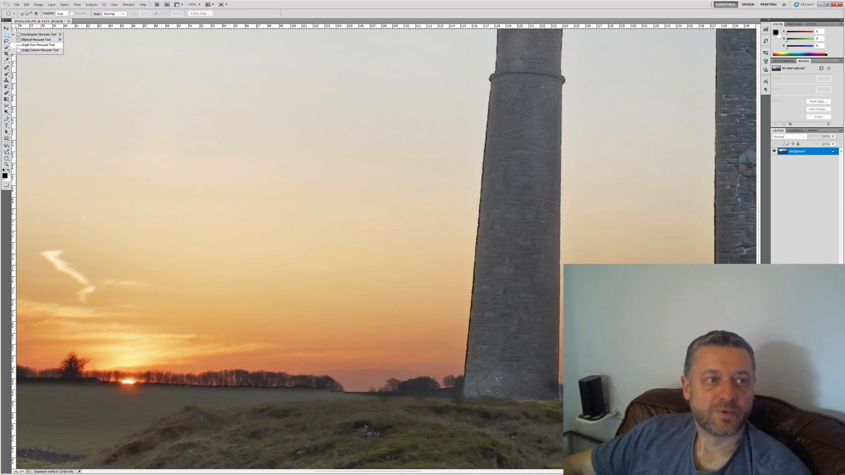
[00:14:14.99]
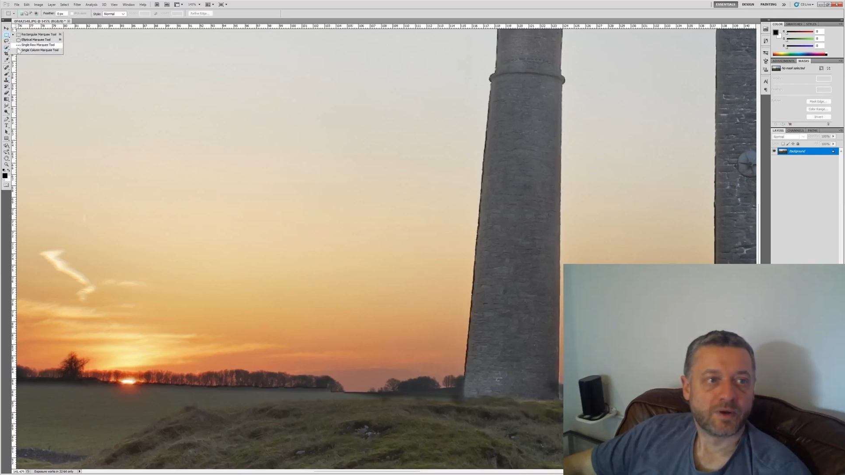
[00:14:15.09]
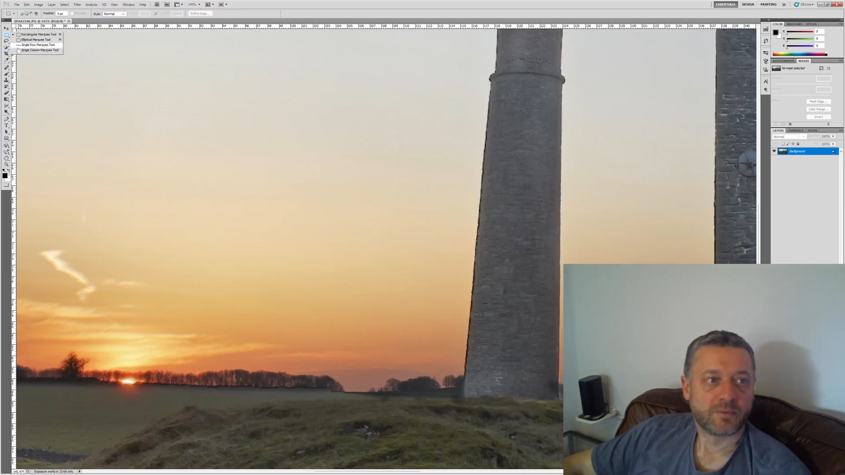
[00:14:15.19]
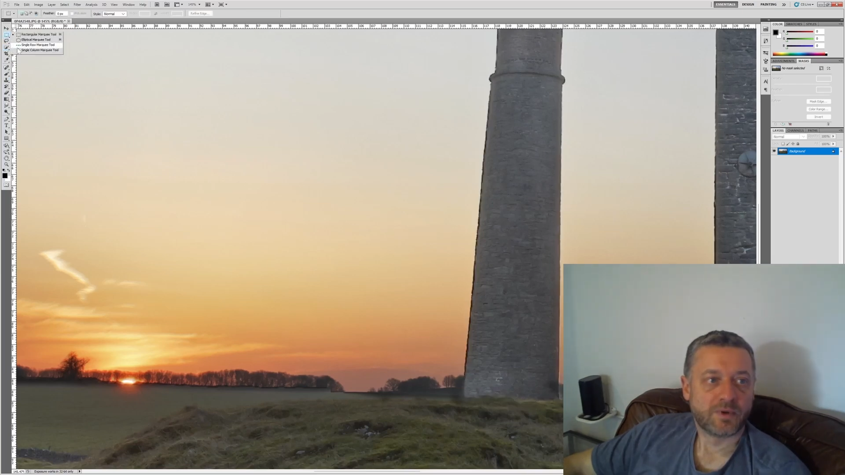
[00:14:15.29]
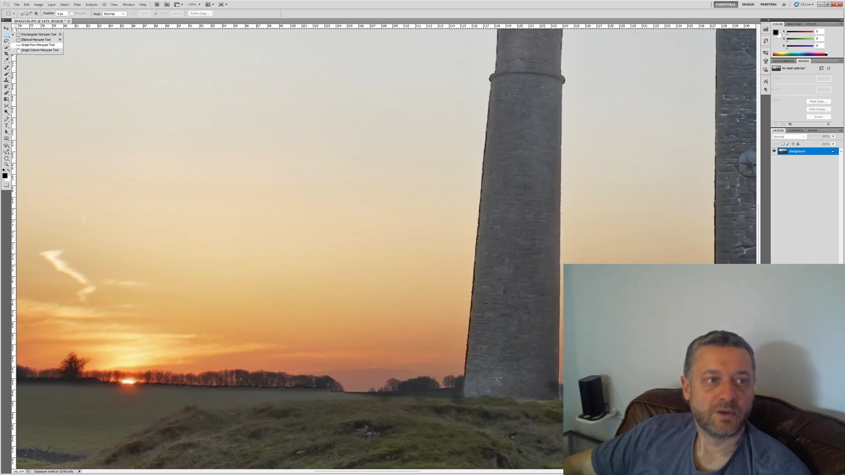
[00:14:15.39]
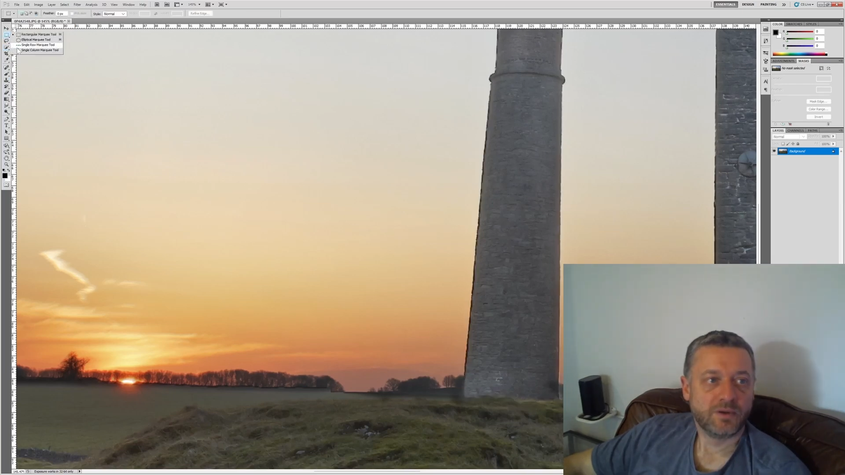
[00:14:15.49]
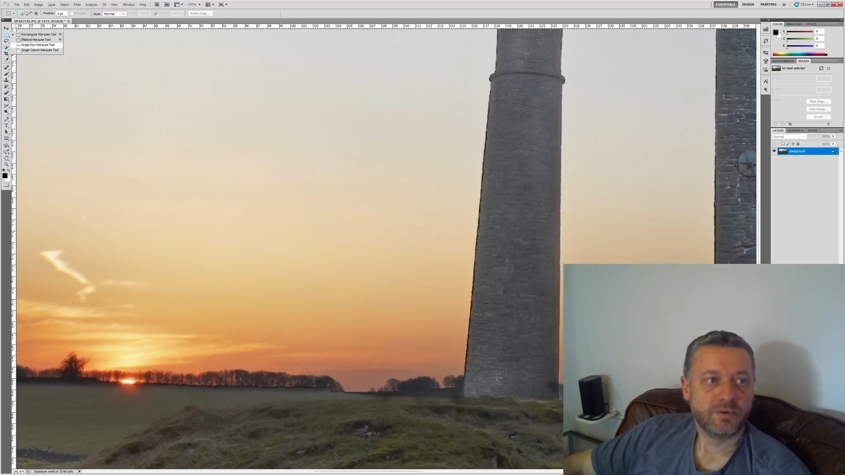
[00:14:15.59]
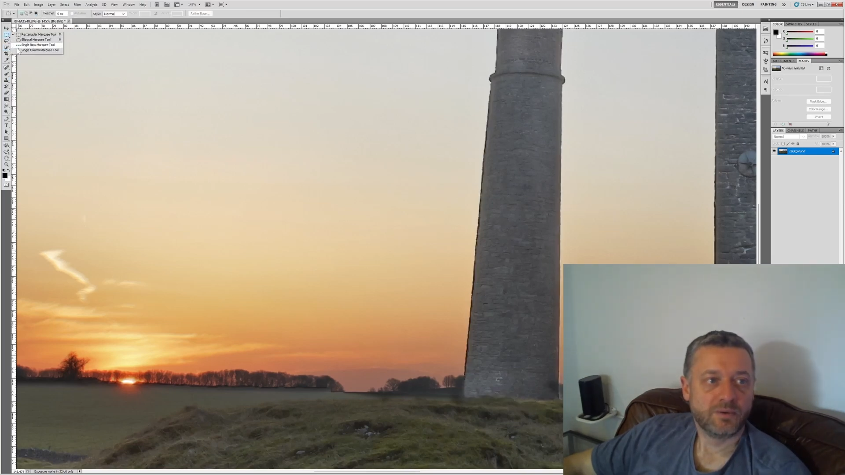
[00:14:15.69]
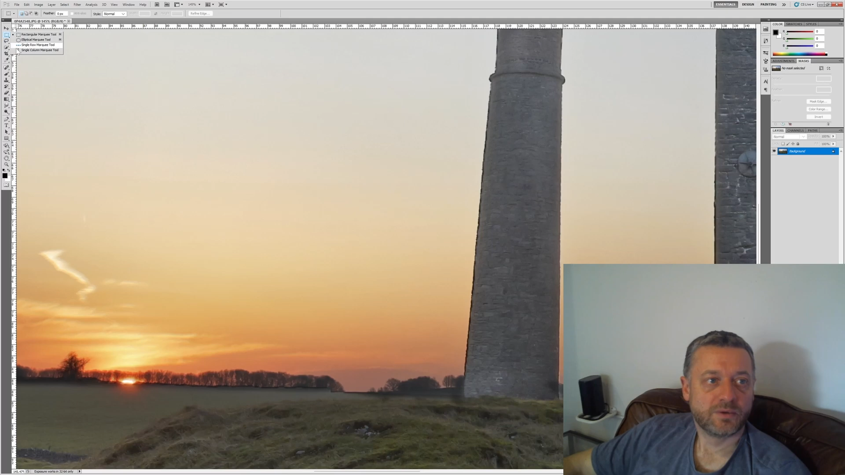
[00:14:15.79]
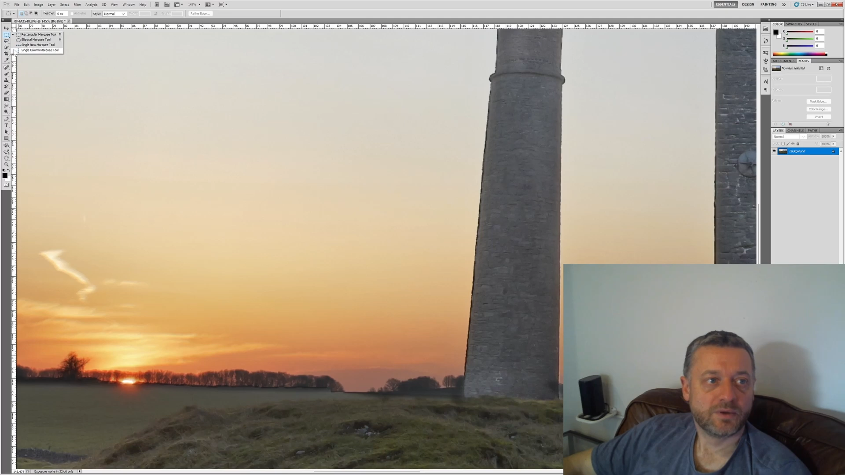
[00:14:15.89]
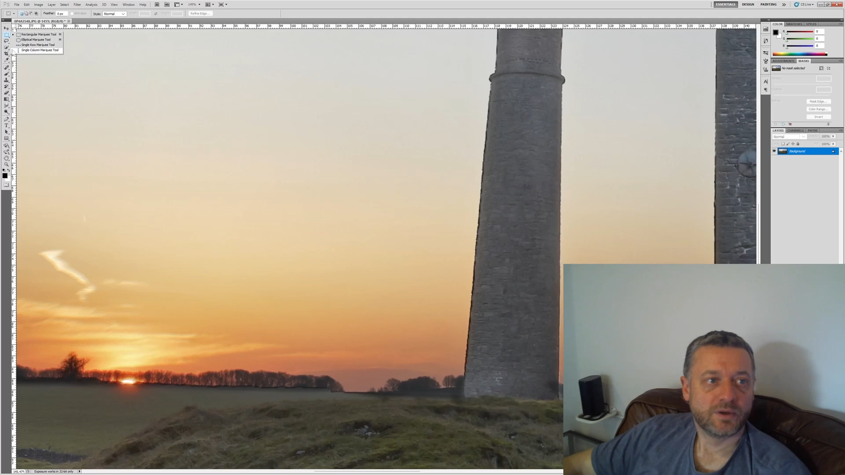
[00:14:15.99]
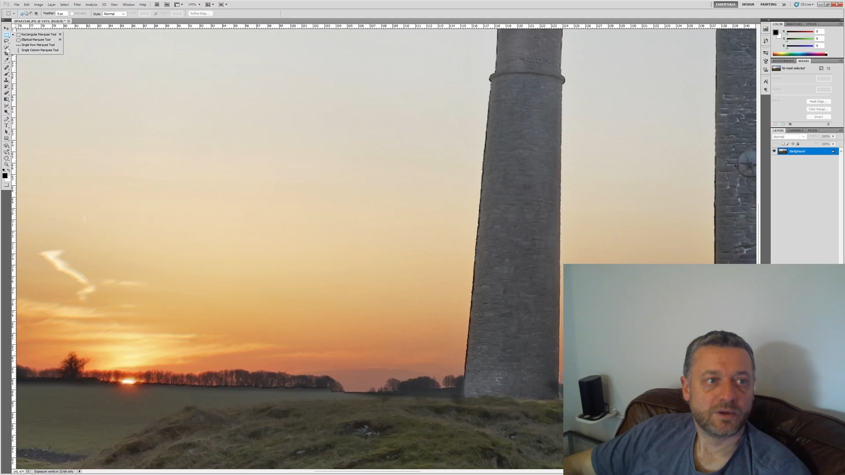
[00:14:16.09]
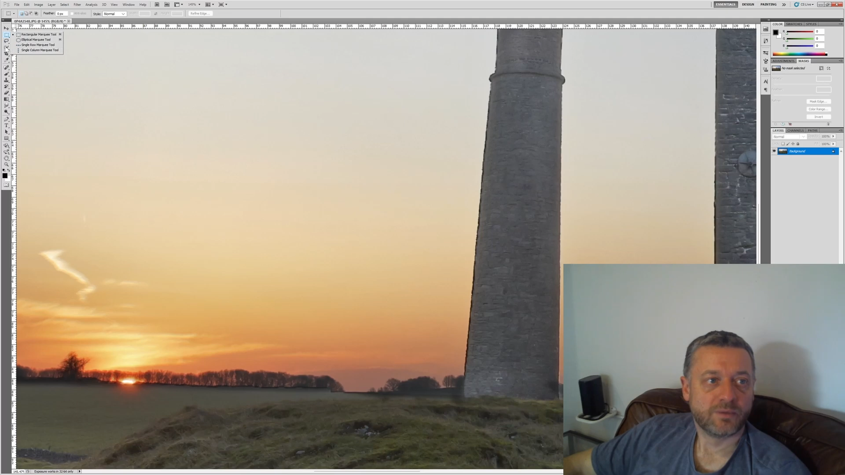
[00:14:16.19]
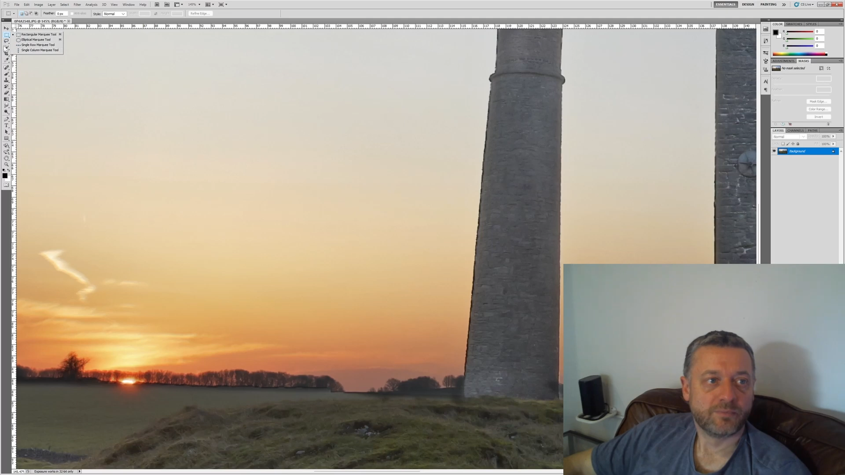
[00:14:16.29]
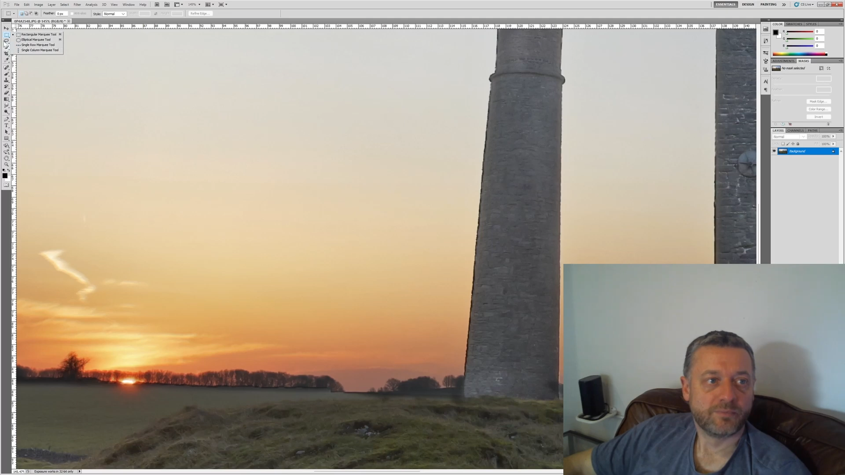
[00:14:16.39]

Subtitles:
I'm going to use the